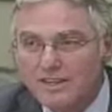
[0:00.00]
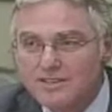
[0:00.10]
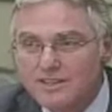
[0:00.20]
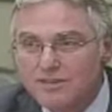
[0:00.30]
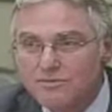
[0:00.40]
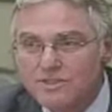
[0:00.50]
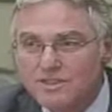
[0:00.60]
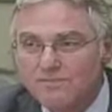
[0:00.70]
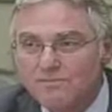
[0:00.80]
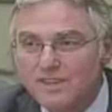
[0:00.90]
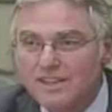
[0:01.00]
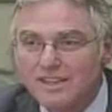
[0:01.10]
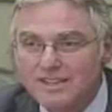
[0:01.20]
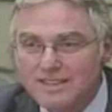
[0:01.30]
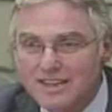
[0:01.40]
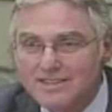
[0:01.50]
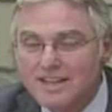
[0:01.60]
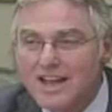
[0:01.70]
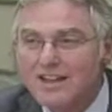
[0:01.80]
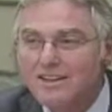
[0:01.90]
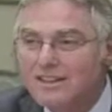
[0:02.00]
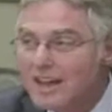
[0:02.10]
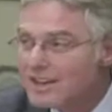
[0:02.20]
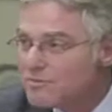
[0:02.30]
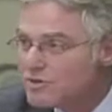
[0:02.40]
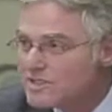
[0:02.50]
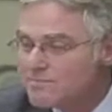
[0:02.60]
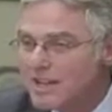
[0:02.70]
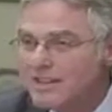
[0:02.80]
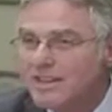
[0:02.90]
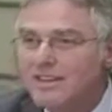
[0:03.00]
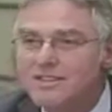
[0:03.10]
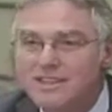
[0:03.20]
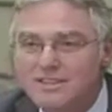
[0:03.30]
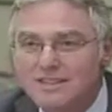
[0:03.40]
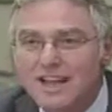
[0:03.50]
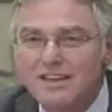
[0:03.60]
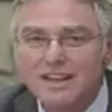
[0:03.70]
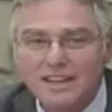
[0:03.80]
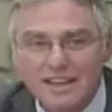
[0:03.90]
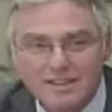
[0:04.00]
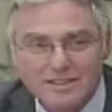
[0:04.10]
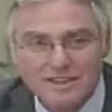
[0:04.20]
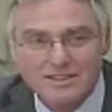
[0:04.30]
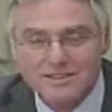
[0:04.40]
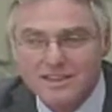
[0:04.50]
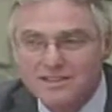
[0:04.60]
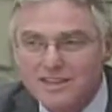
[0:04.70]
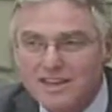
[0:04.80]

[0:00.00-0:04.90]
There are clandestine labs that are being installed throughout the